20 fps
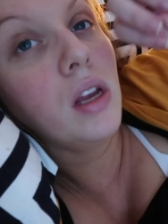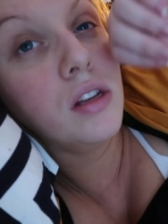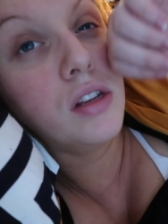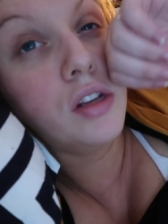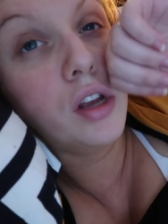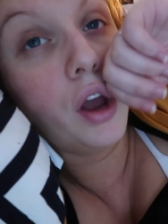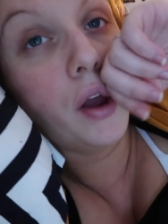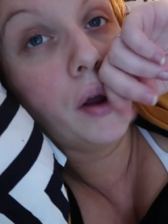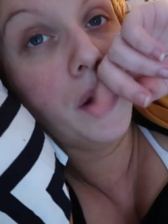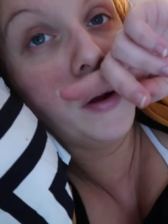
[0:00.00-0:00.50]

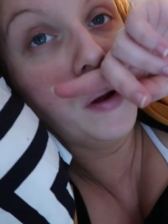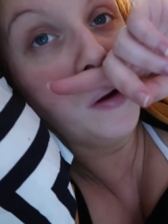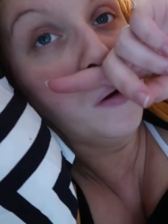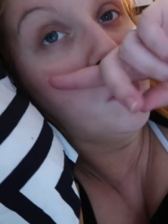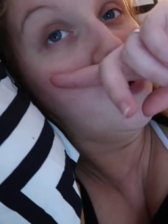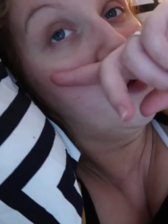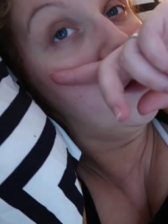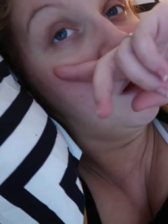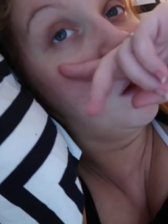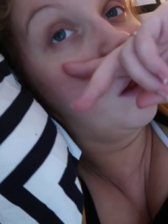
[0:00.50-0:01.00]
so
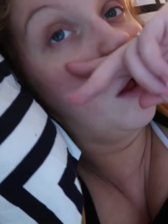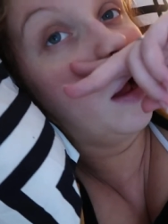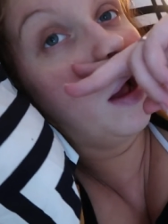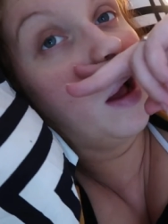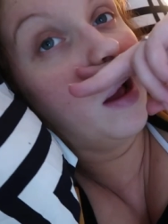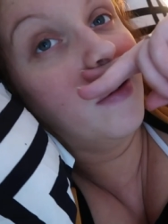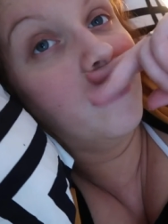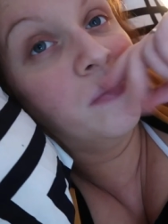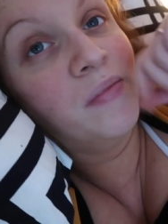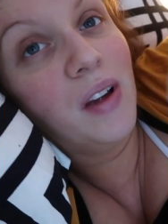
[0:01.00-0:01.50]

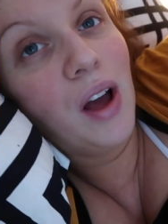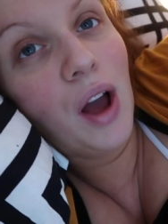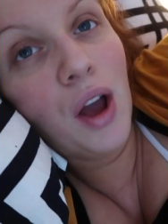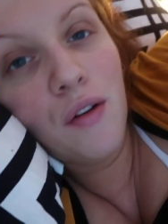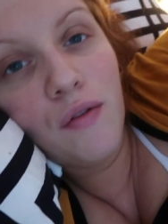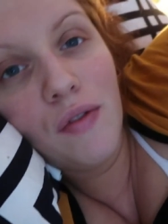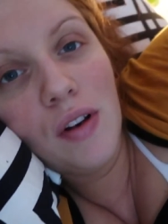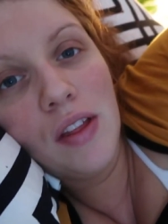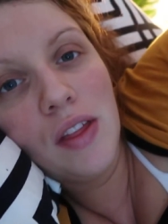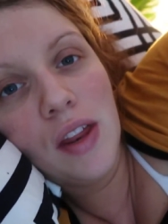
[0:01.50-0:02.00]
um,
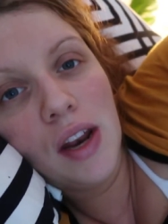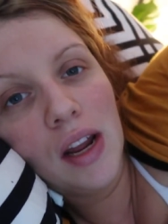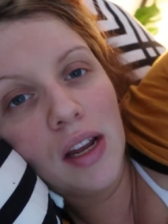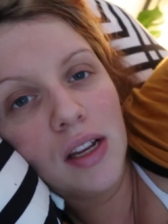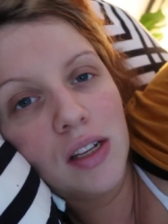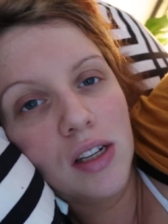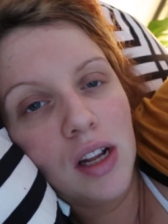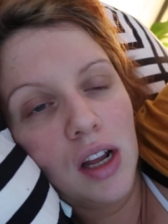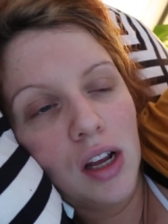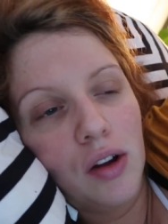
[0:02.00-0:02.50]
hopefully the
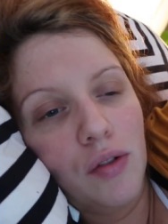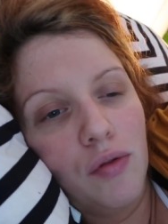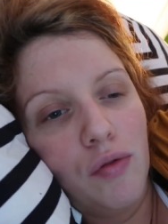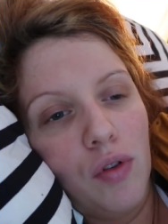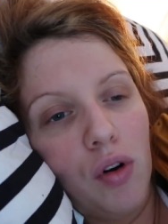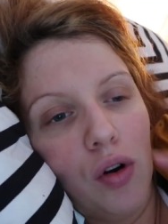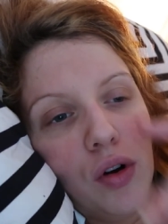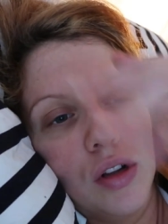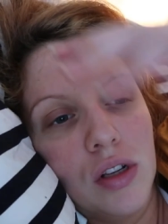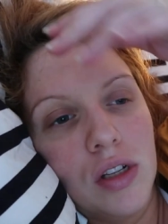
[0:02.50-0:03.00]
next like
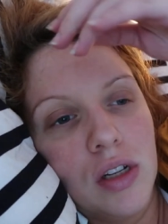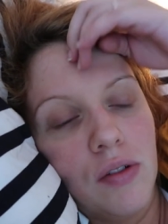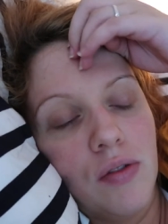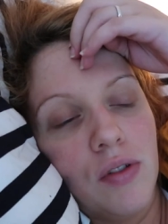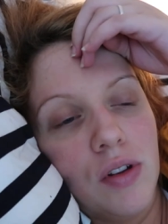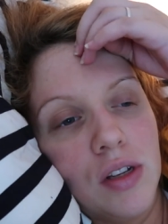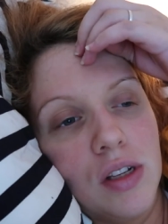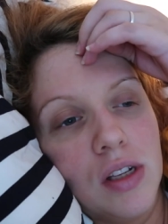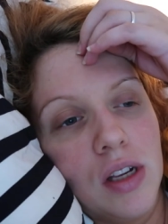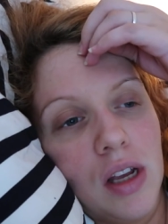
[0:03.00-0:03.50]
vlog and
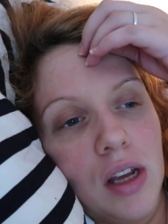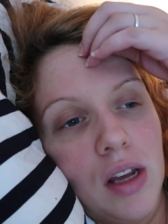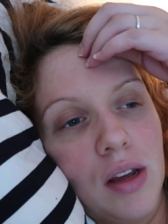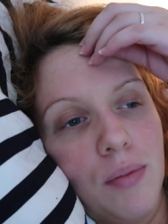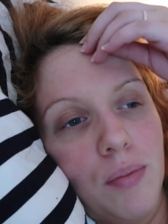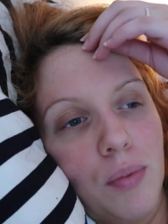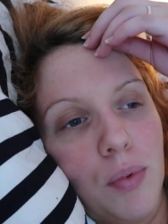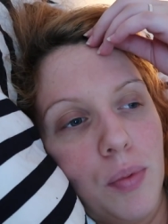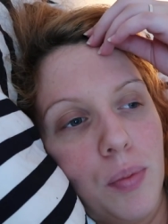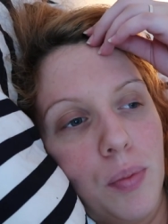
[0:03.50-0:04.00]
stuff you
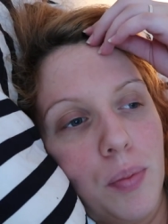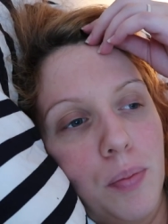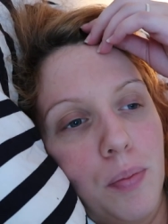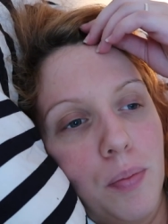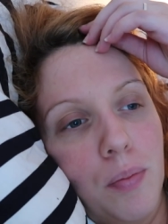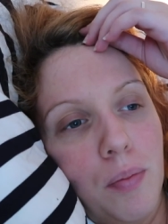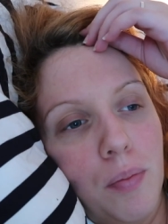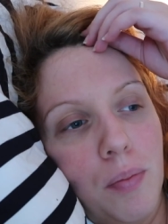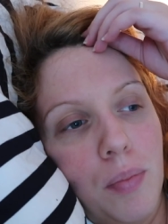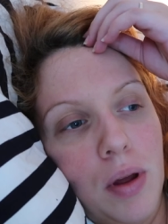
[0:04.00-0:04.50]
see will
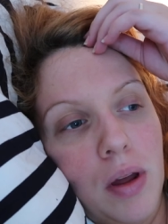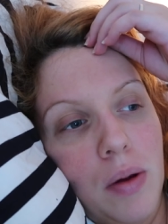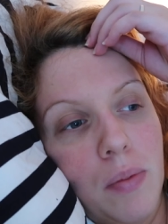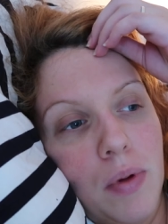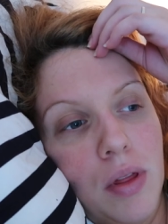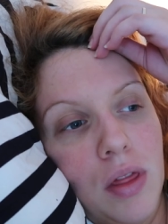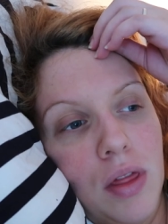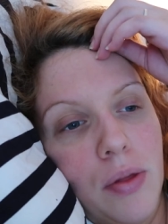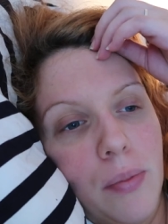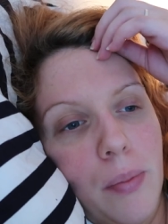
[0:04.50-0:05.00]
be
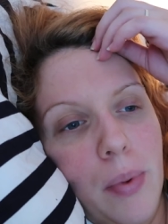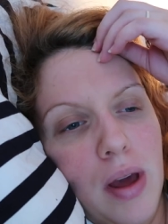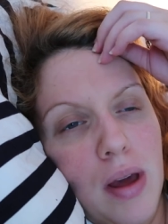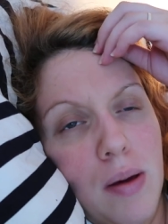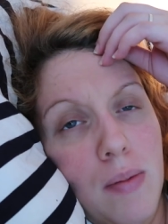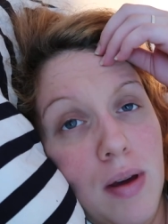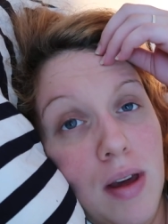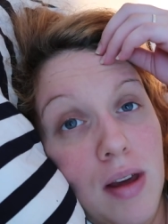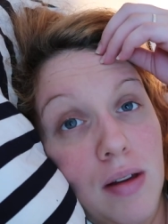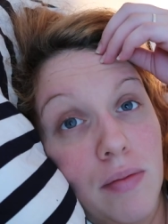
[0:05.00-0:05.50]
with the
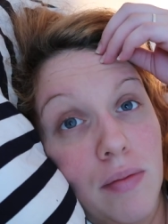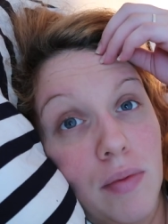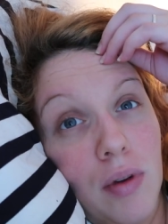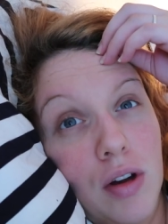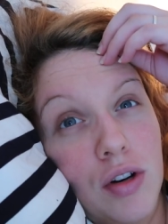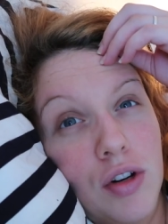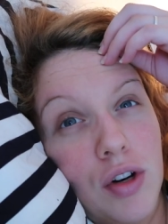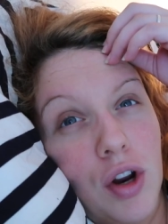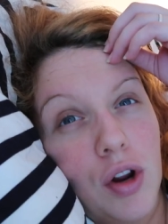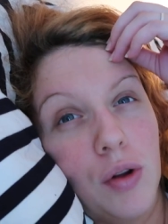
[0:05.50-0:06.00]
baby
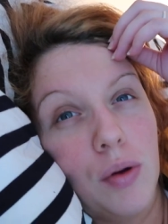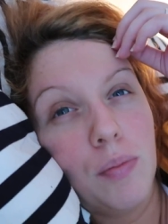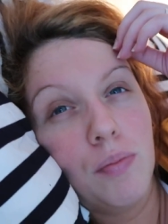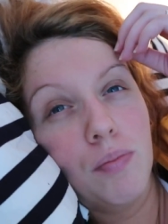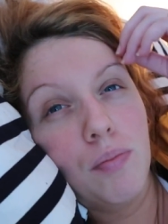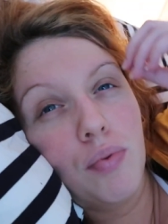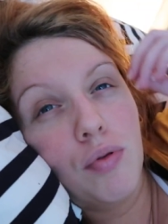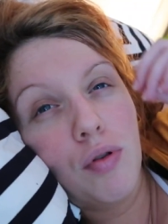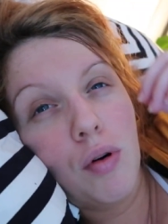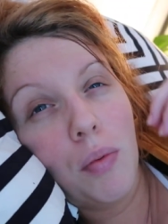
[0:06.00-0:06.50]
don't know
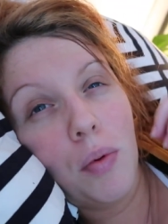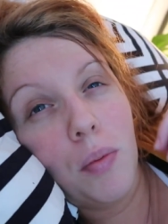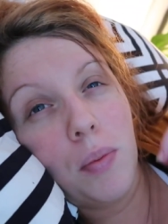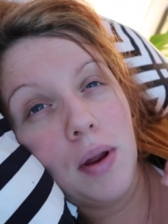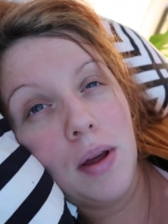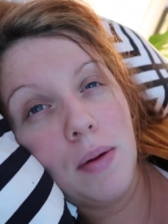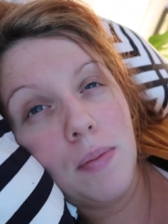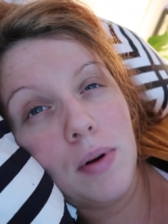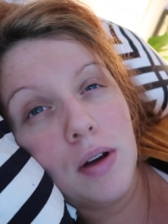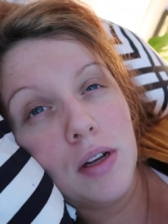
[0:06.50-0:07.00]

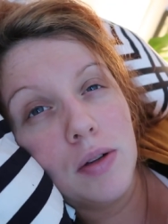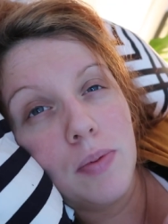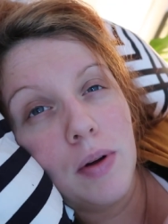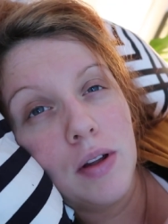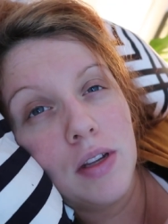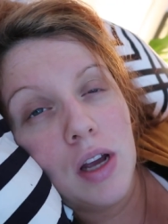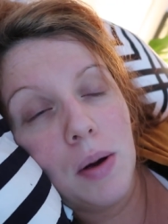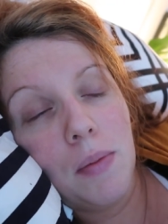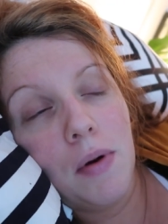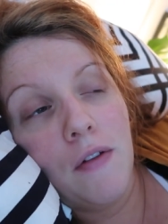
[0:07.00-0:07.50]
probably because
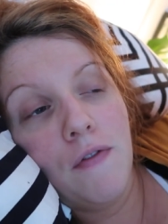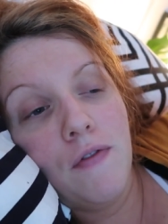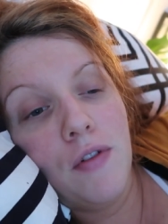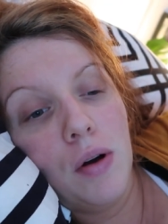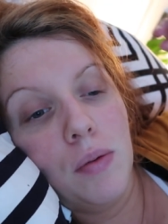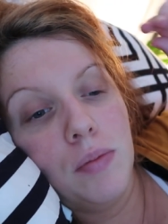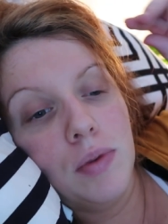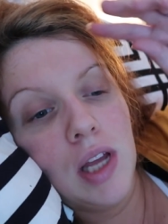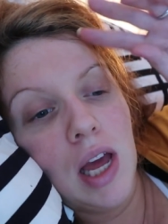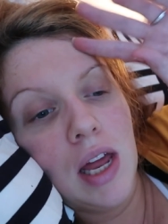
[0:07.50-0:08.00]
by the time I
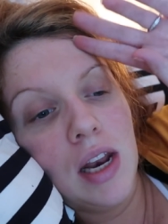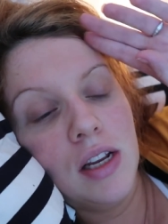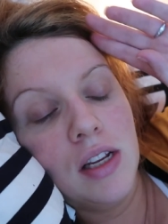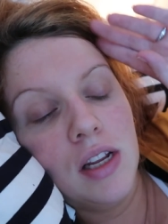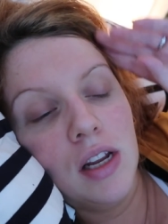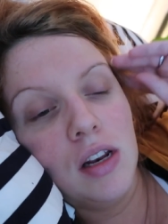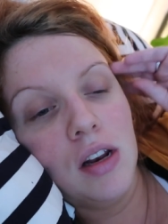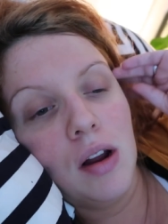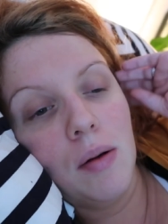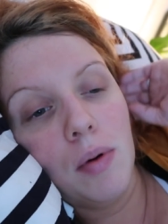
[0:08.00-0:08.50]
filmed,
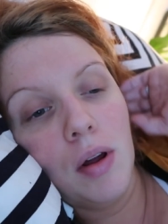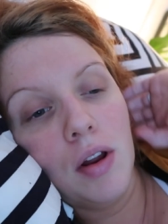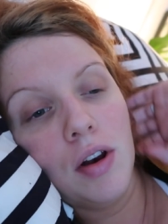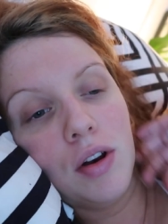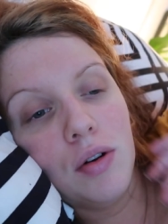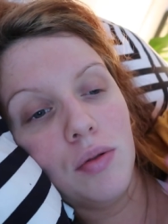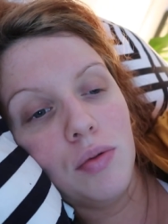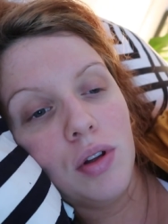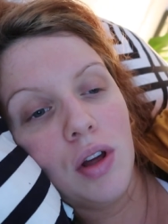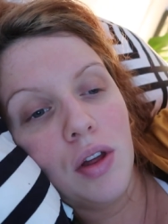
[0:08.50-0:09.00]
edited and
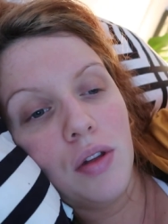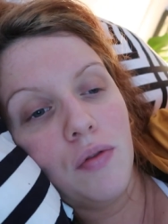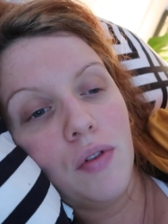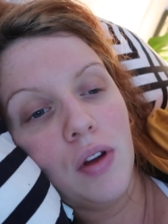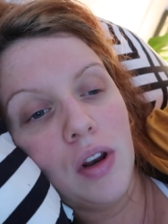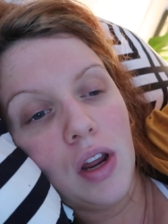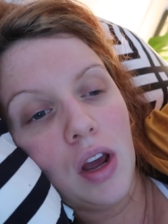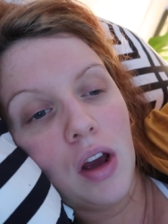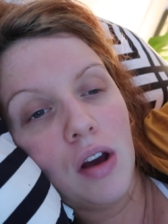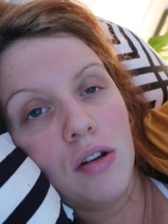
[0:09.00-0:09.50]
uploaded all the other
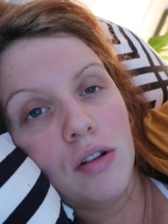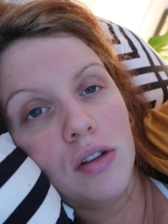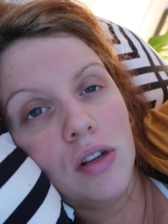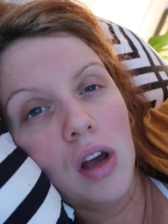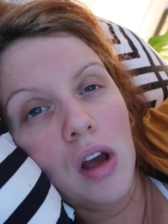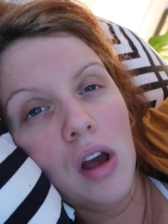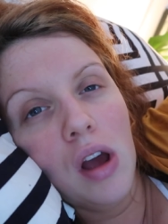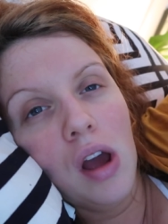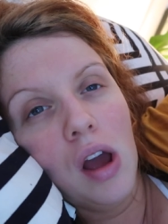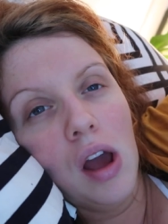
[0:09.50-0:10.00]
videos,
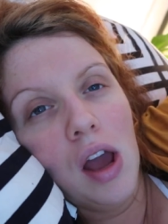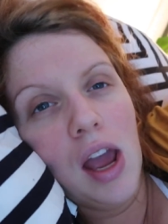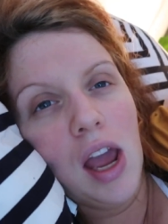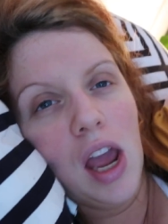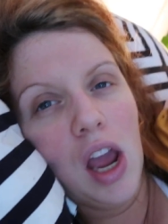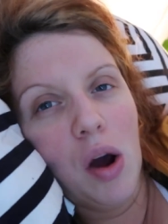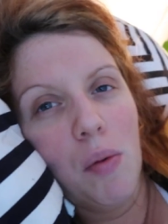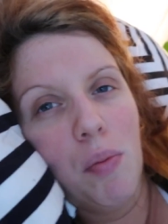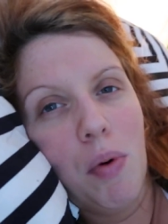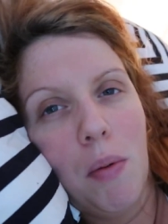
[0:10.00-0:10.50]

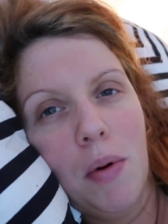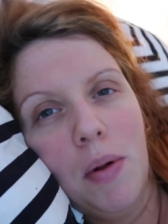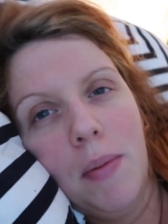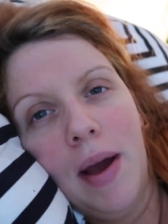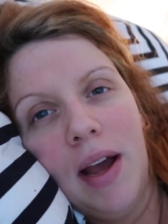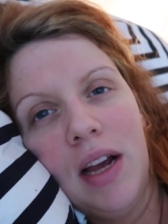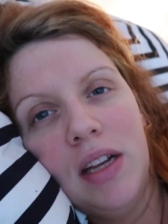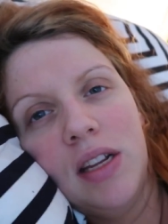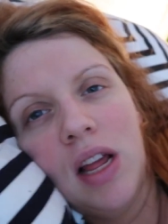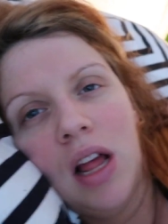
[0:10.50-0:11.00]
it will probably make